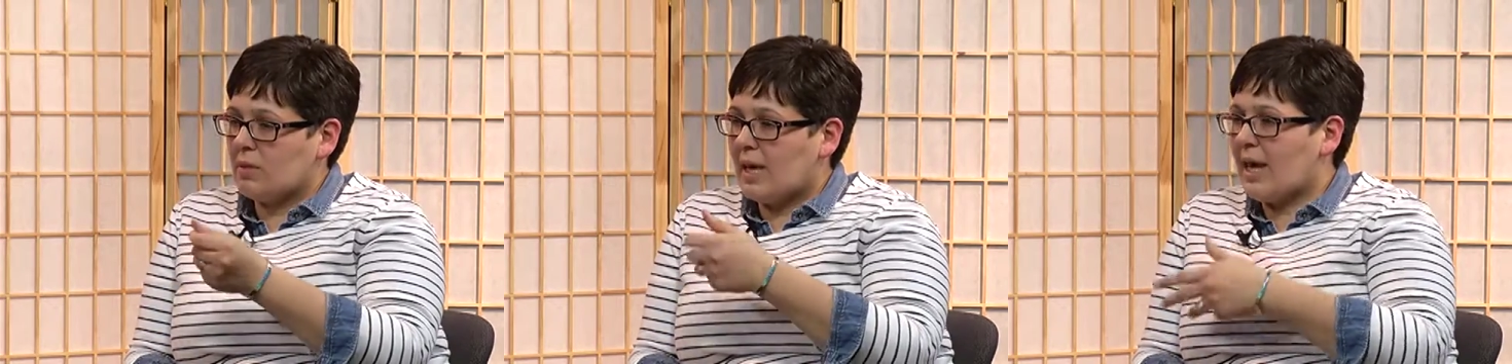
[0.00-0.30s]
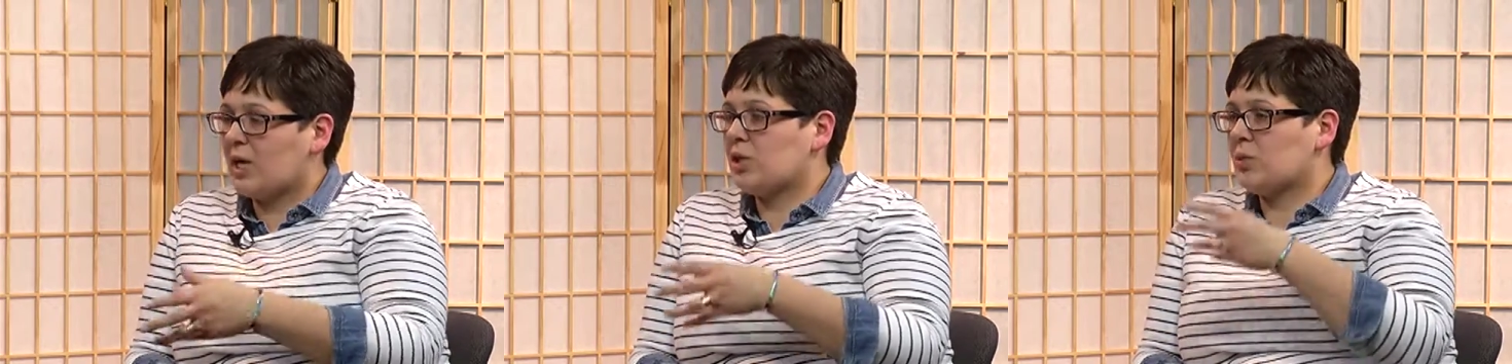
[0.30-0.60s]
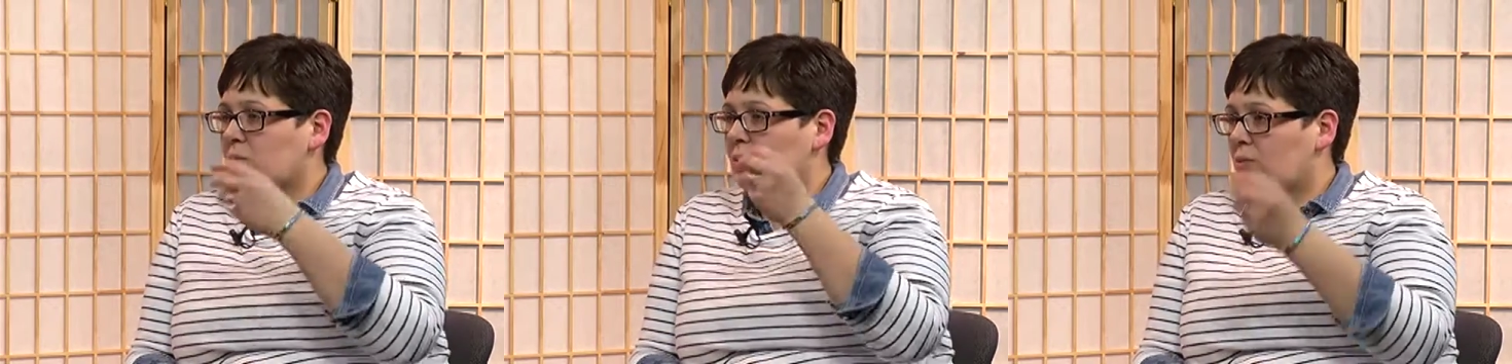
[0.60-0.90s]

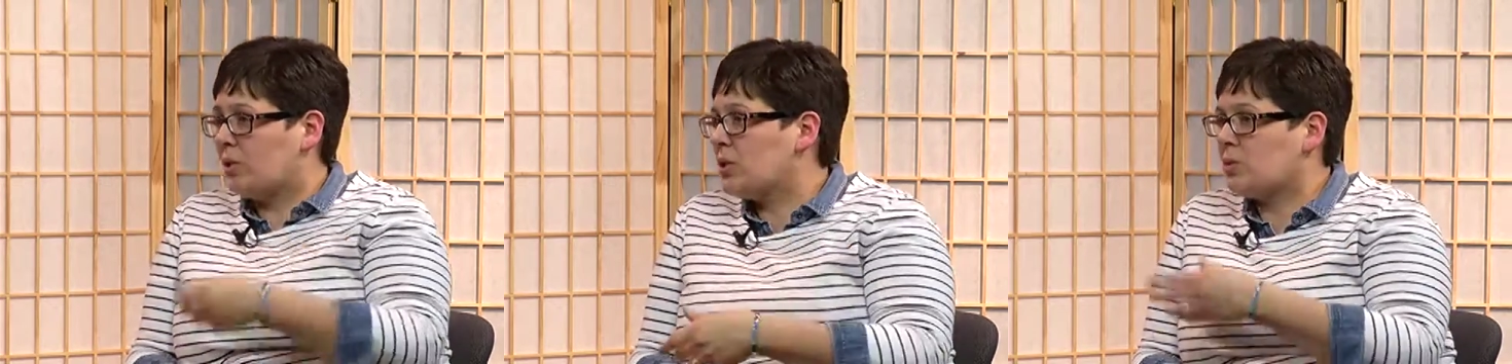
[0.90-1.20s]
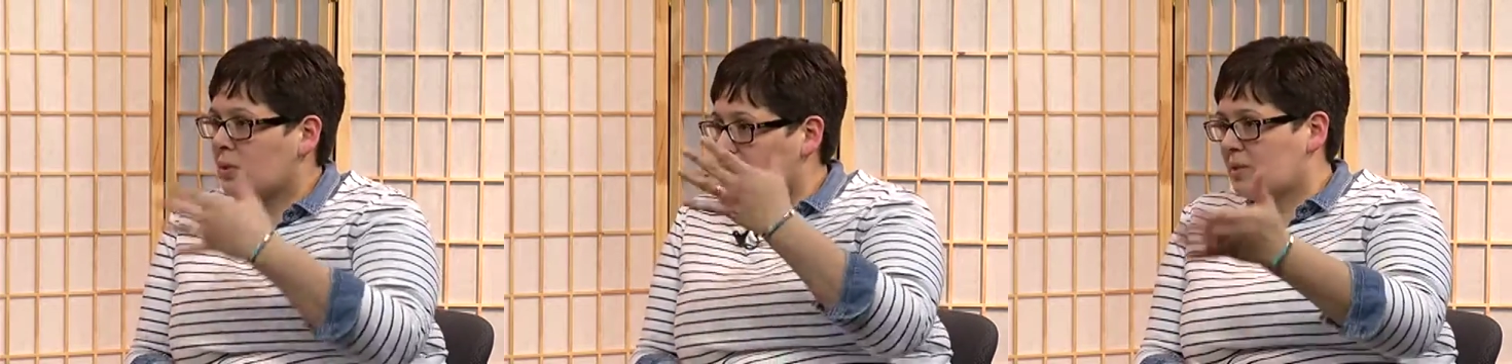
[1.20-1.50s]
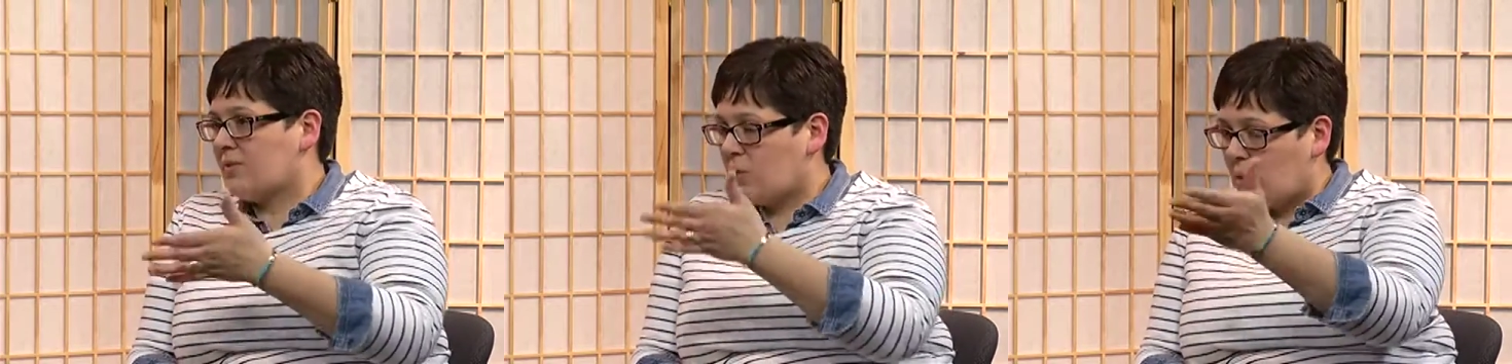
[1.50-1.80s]
actual
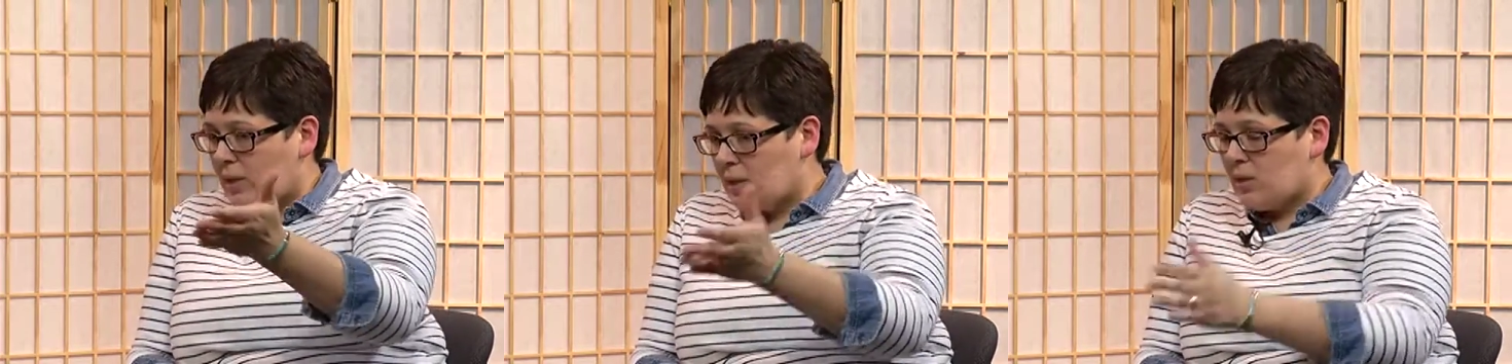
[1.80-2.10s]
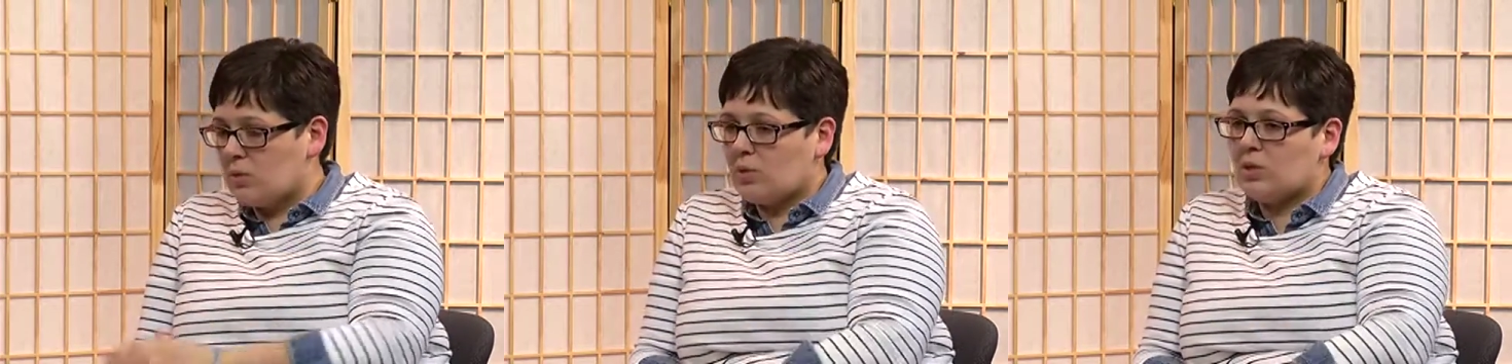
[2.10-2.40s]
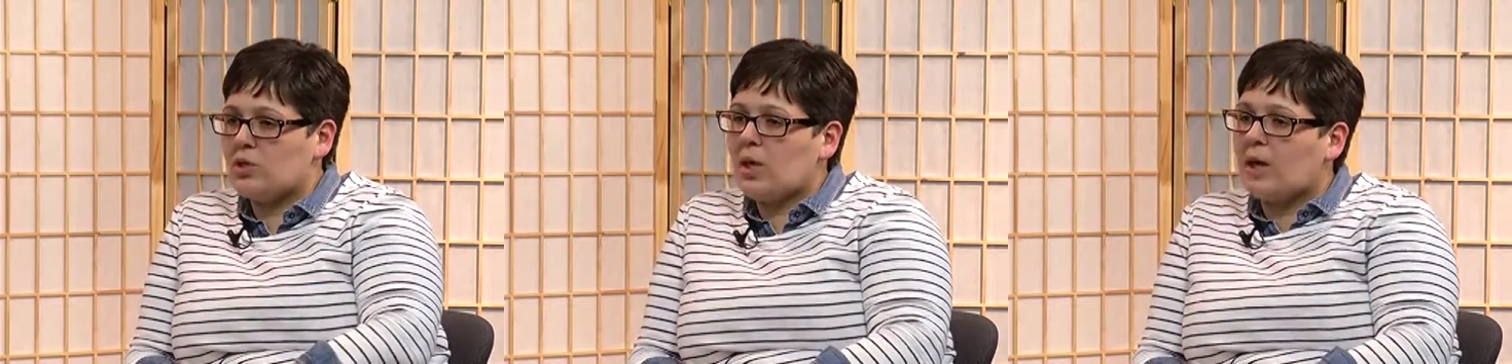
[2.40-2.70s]
resources of going in and doing
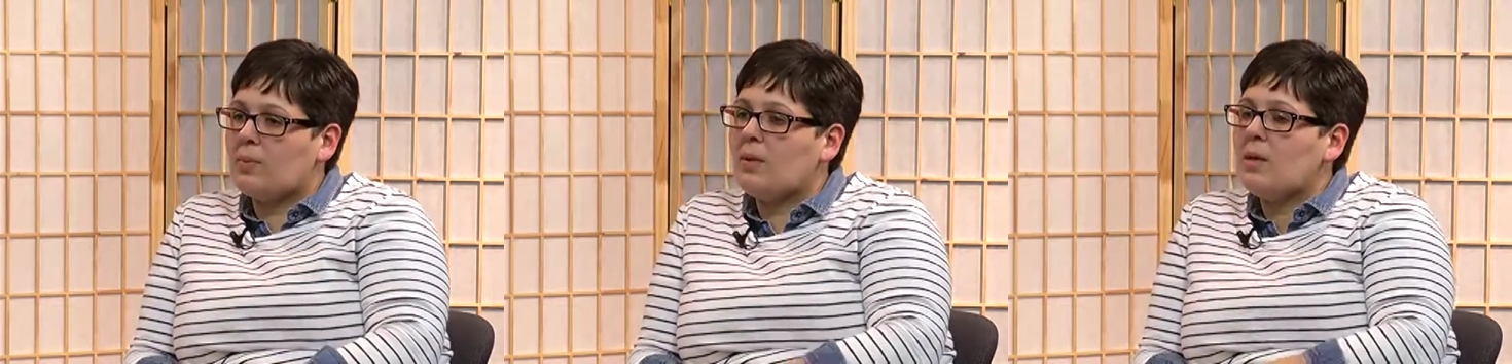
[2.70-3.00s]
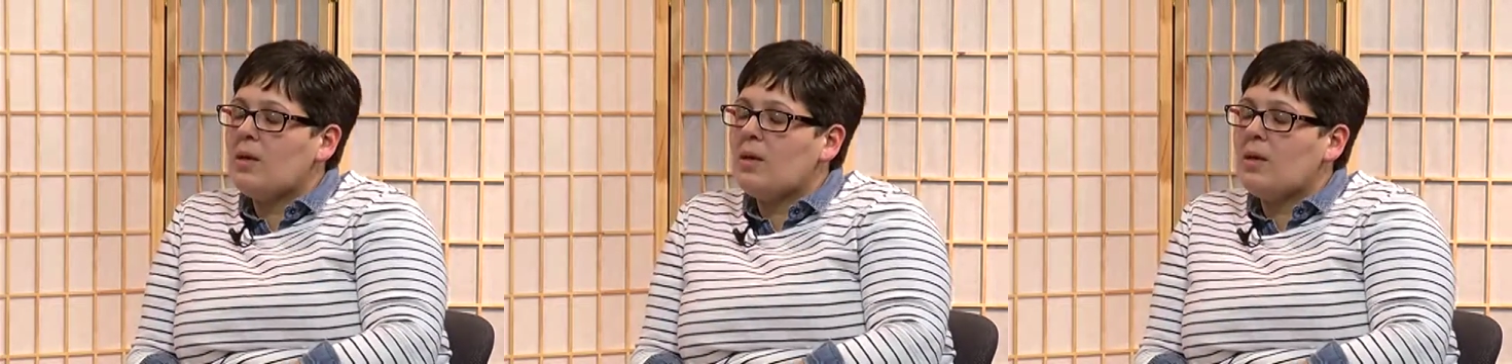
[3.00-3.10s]
the job.